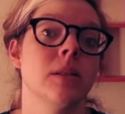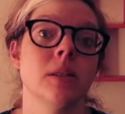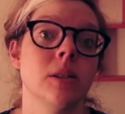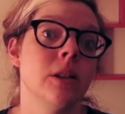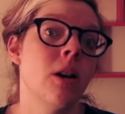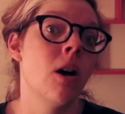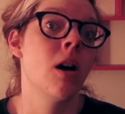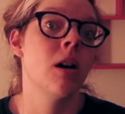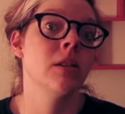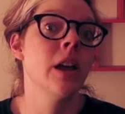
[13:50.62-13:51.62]
it's a
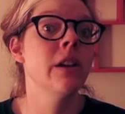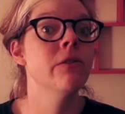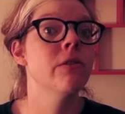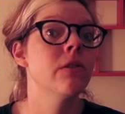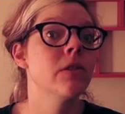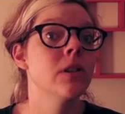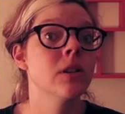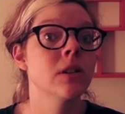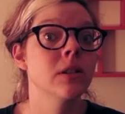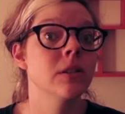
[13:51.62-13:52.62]
long life
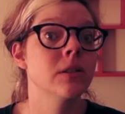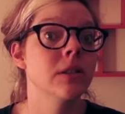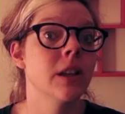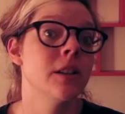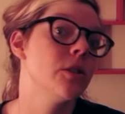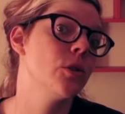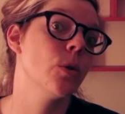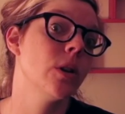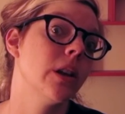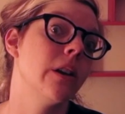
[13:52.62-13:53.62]
and it's a
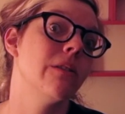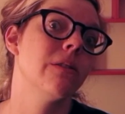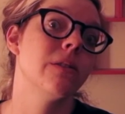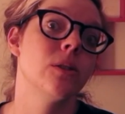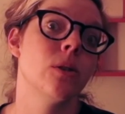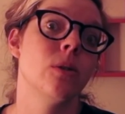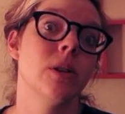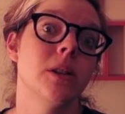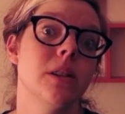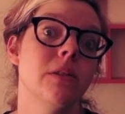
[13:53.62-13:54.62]
short life, so
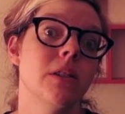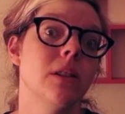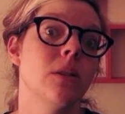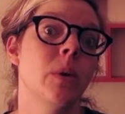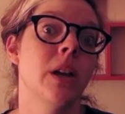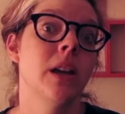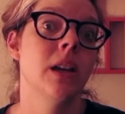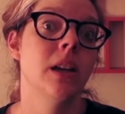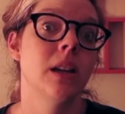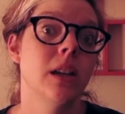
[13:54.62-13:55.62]
let's live it the
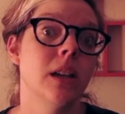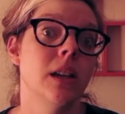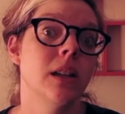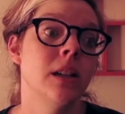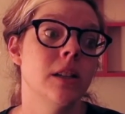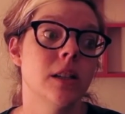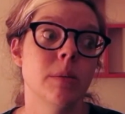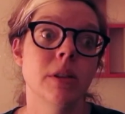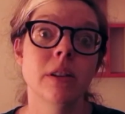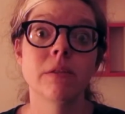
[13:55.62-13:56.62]
way it needs to
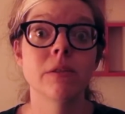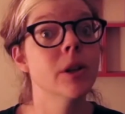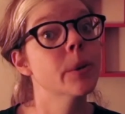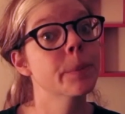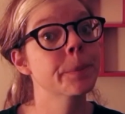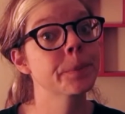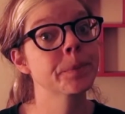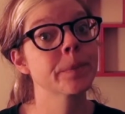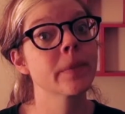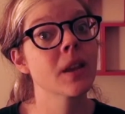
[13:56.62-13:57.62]
be lived.
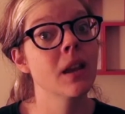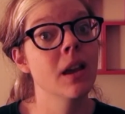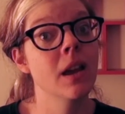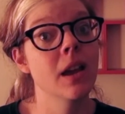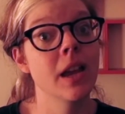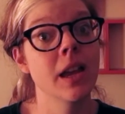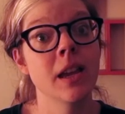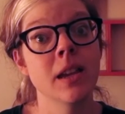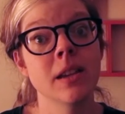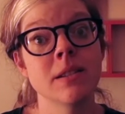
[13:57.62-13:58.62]

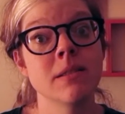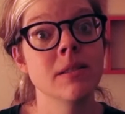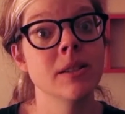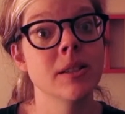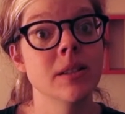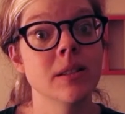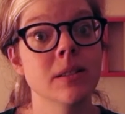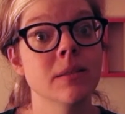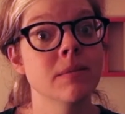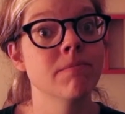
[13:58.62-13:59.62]
And
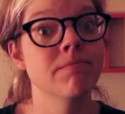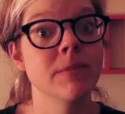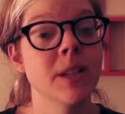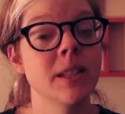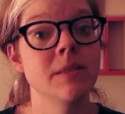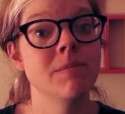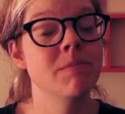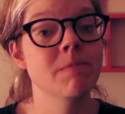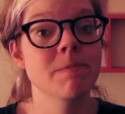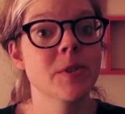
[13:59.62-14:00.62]
that,
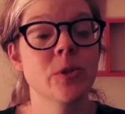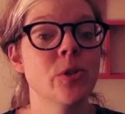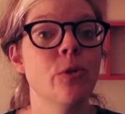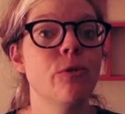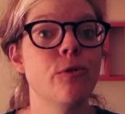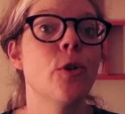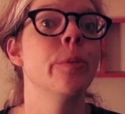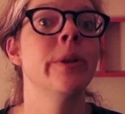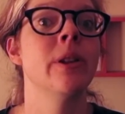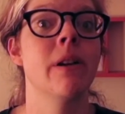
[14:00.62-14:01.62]
there's no
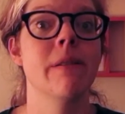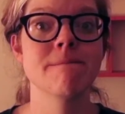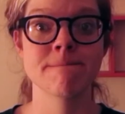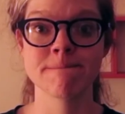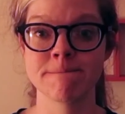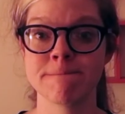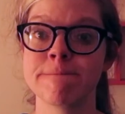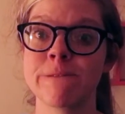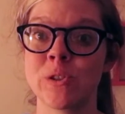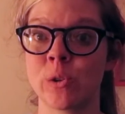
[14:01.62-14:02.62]
formula
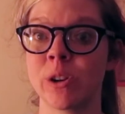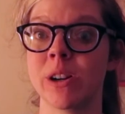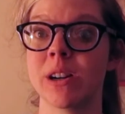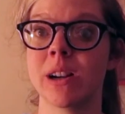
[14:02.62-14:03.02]
for